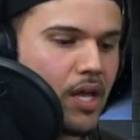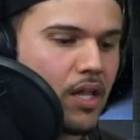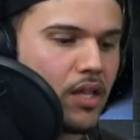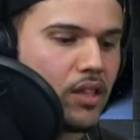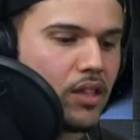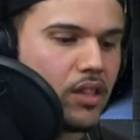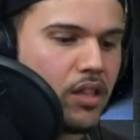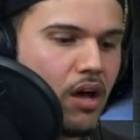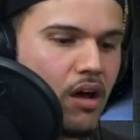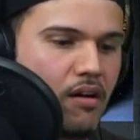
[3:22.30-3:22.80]

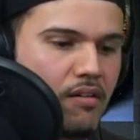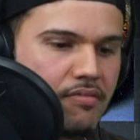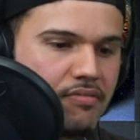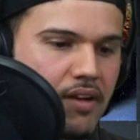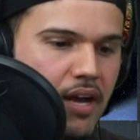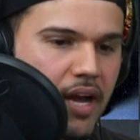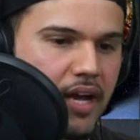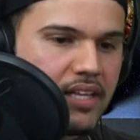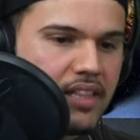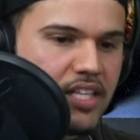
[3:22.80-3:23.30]
Love
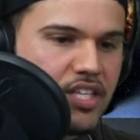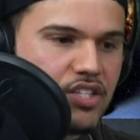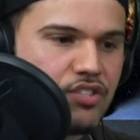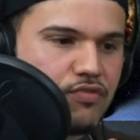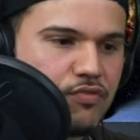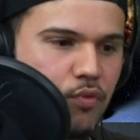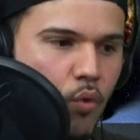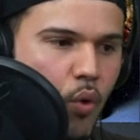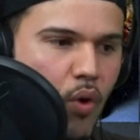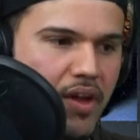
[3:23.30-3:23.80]

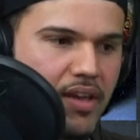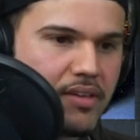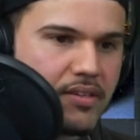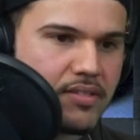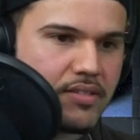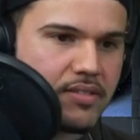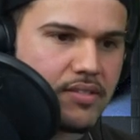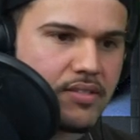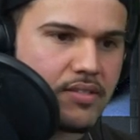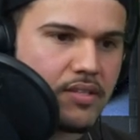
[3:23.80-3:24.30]
Kylie's
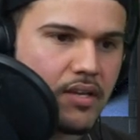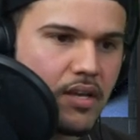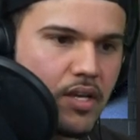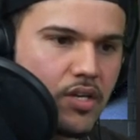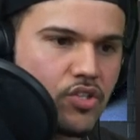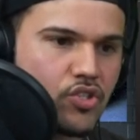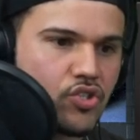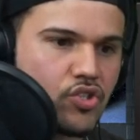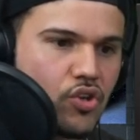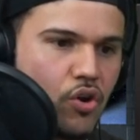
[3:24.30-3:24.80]
voice.
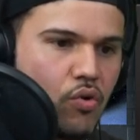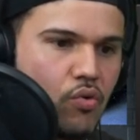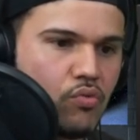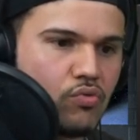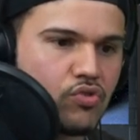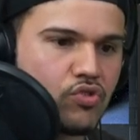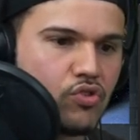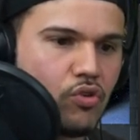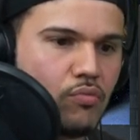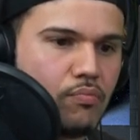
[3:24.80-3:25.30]

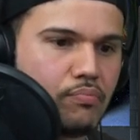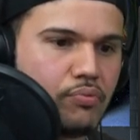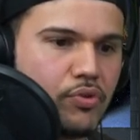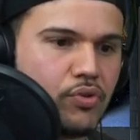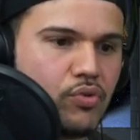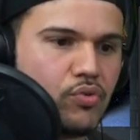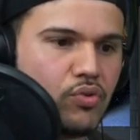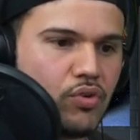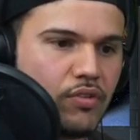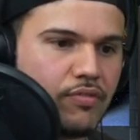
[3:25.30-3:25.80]
So
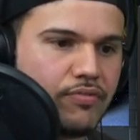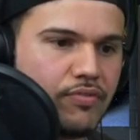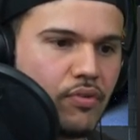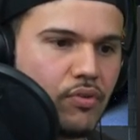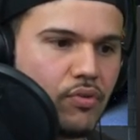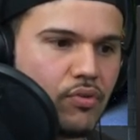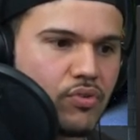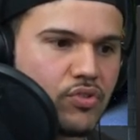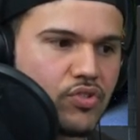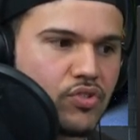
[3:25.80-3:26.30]

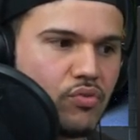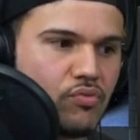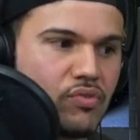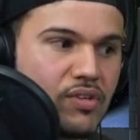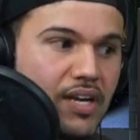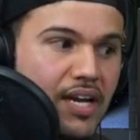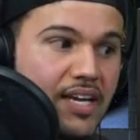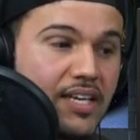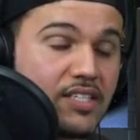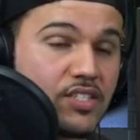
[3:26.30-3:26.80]
beautiful, so
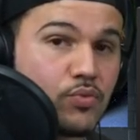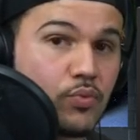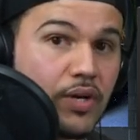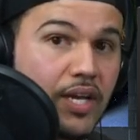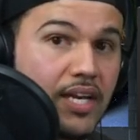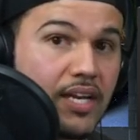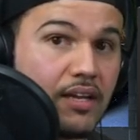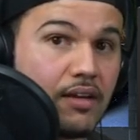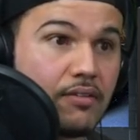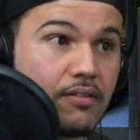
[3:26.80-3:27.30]
nice. We're
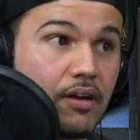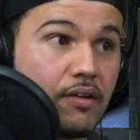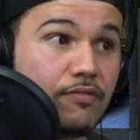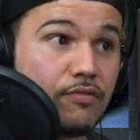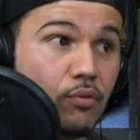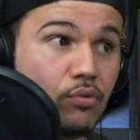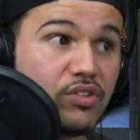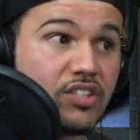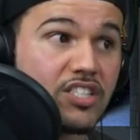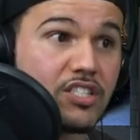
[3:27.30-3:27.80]
getting a
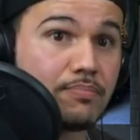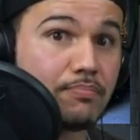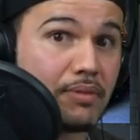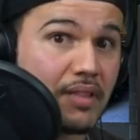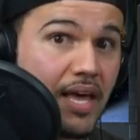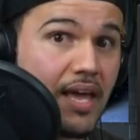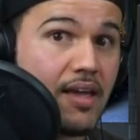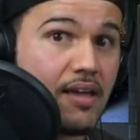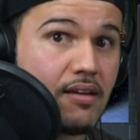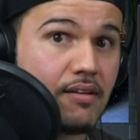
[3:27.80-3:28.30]
full
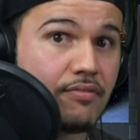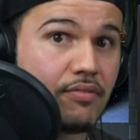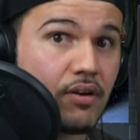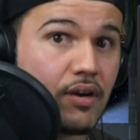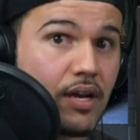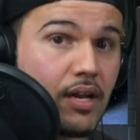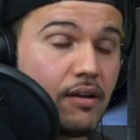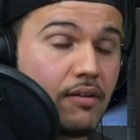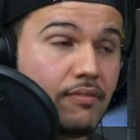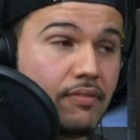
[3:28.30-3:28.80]
display of her
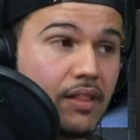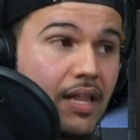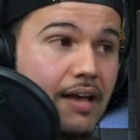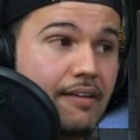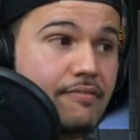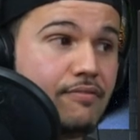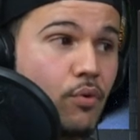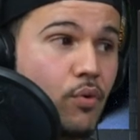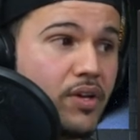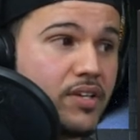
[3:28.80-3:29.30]

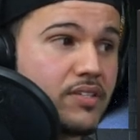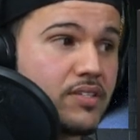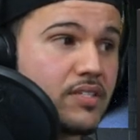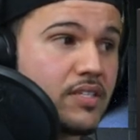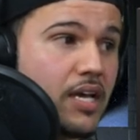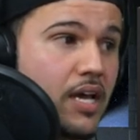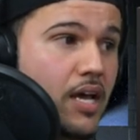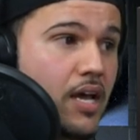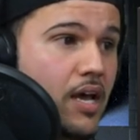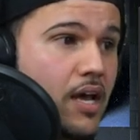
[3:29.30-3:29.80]
live voice.
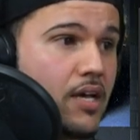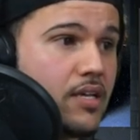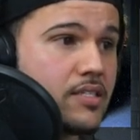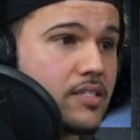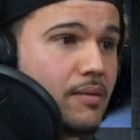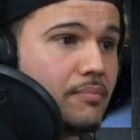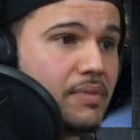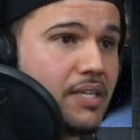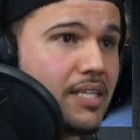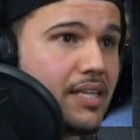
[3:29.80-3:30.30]

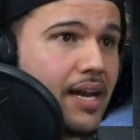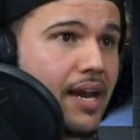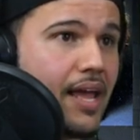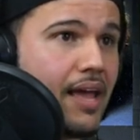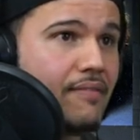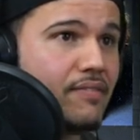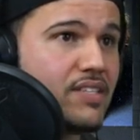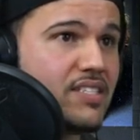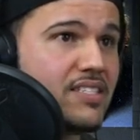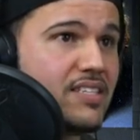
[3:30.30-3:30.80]
Something that I
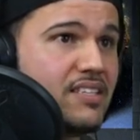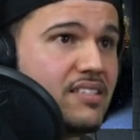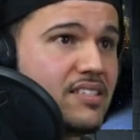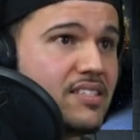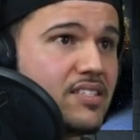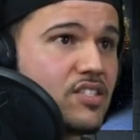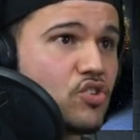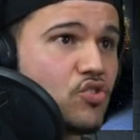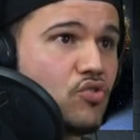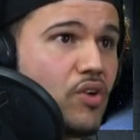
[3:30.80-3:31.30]
haven't seen
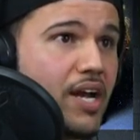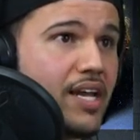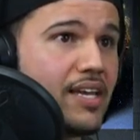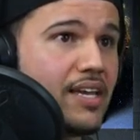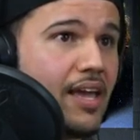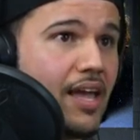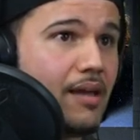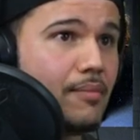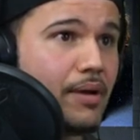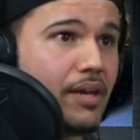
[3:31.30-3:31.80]
since Crying
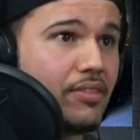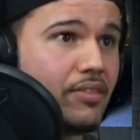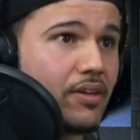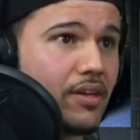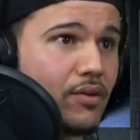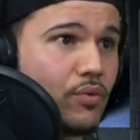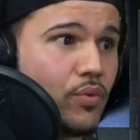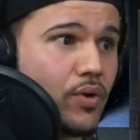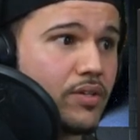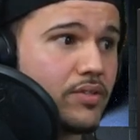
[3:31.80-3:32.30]
Game, I
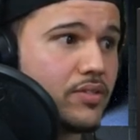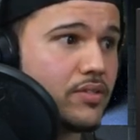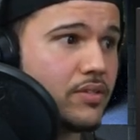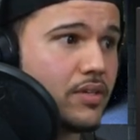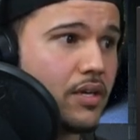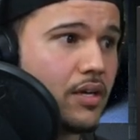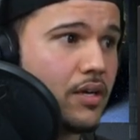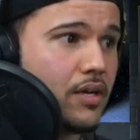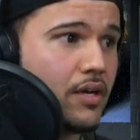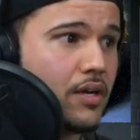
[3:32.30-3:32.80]
think it was.
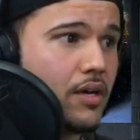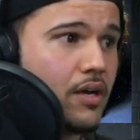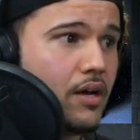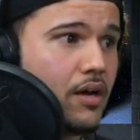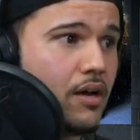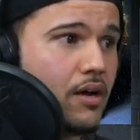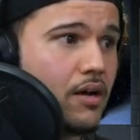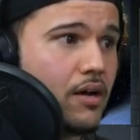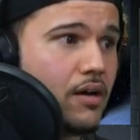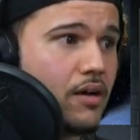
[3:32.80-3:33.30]

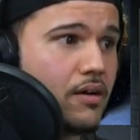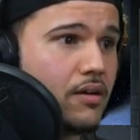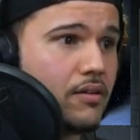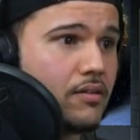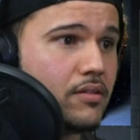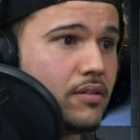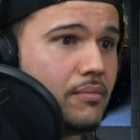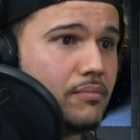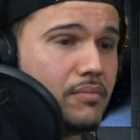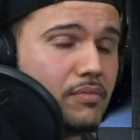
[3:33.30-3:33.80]

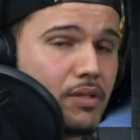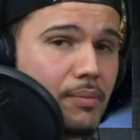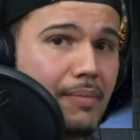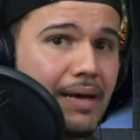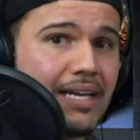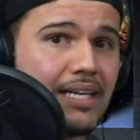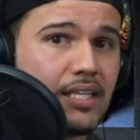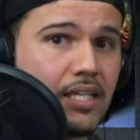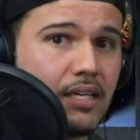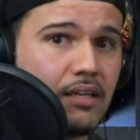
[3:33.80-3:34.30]
The
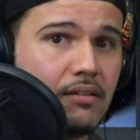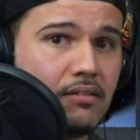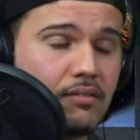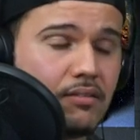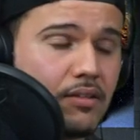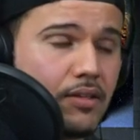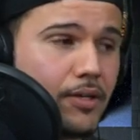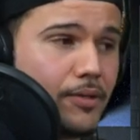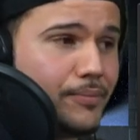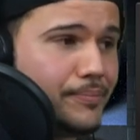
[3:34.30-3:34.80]
medley,
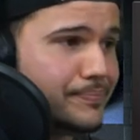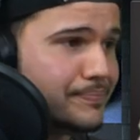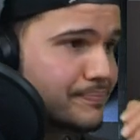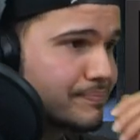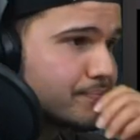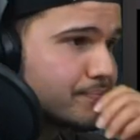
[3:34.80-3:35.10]
you know?